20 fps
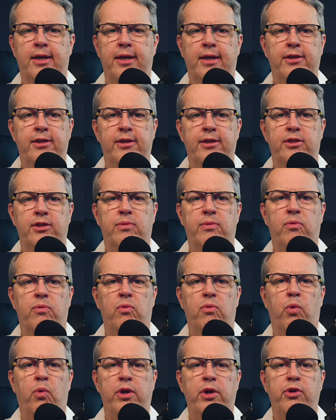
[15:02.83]
is
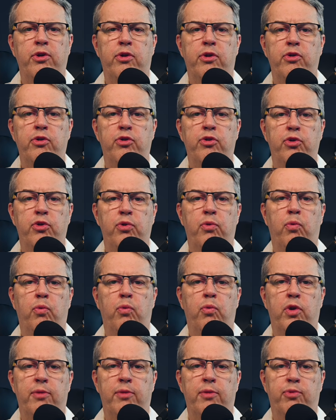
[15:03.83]
what you can do
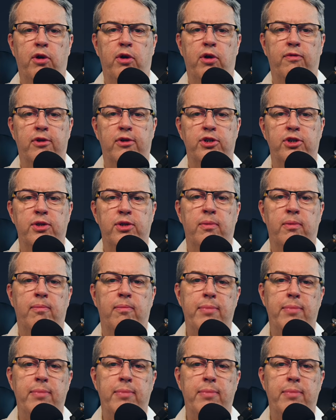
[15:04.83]
with the Pro version